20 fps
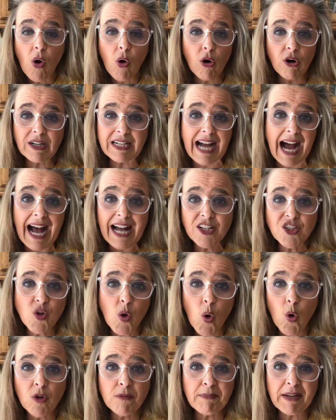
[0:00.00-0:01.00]
or God
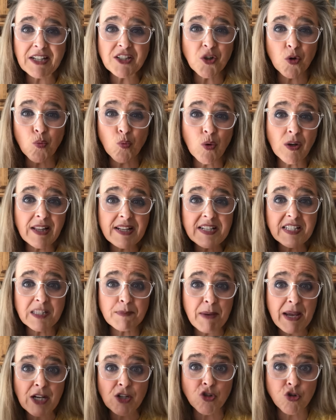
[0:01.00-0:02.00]
told me to really
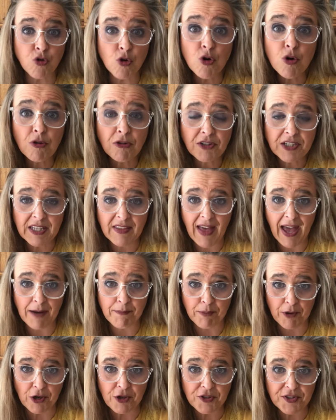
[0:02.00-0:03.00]
speak truth to
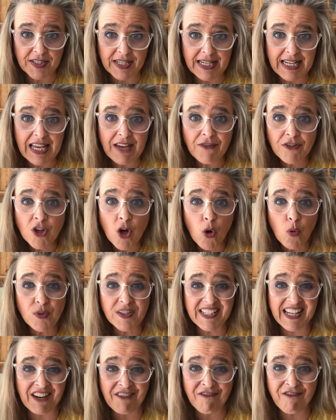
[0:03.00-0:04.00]
that person, even though it
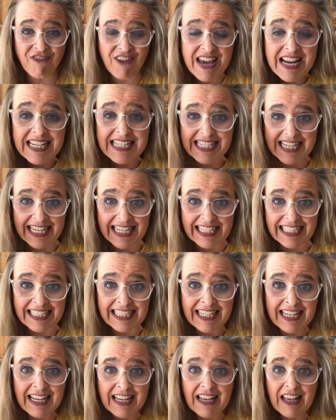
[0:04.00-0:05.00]
was
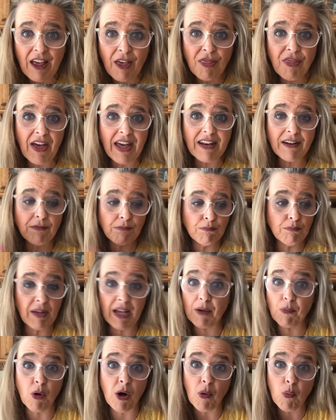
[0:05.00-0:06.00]
convicting that,
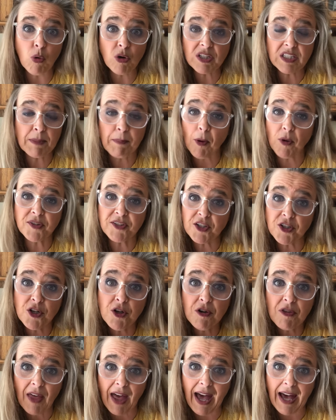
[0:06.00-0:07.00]
it, well, we're supposed to
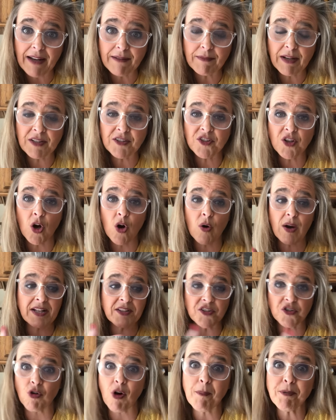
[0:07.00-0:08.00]
do that. And so
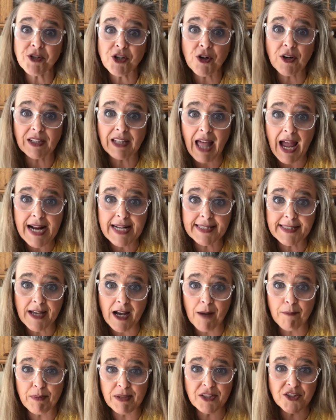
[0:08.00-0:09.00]
in Scripture it lines
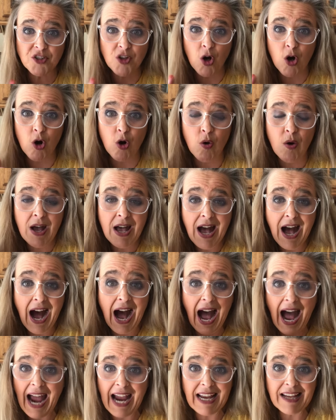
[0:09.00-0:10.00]
up, and so
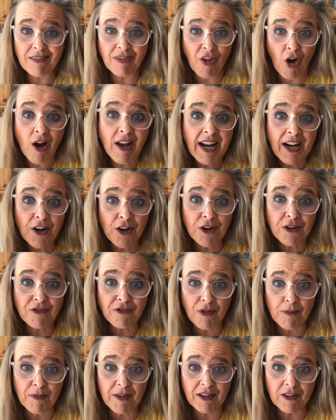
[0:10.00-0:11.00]
I thought I heard
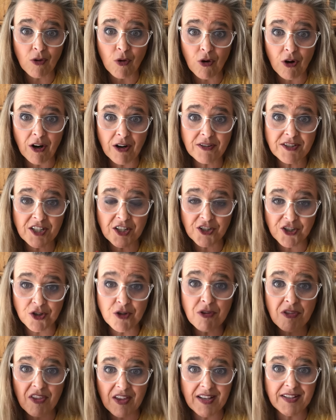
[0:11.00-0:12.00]
from the Lord to
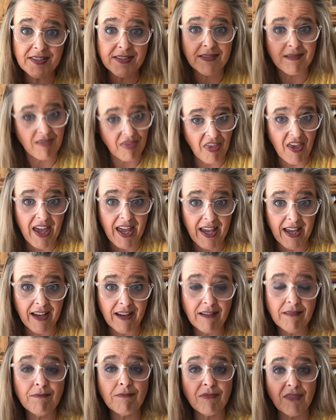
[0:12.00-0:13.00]
do this
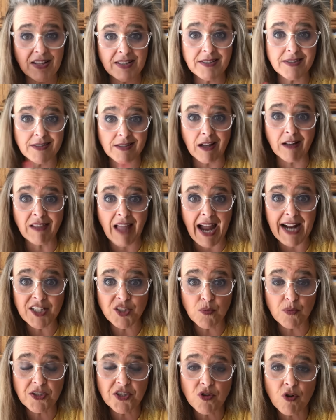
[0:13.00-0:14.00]
thing that
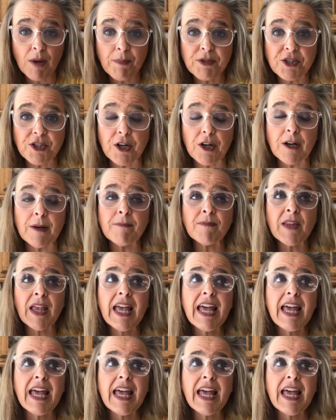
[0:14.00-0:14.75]
aligns with Scripture.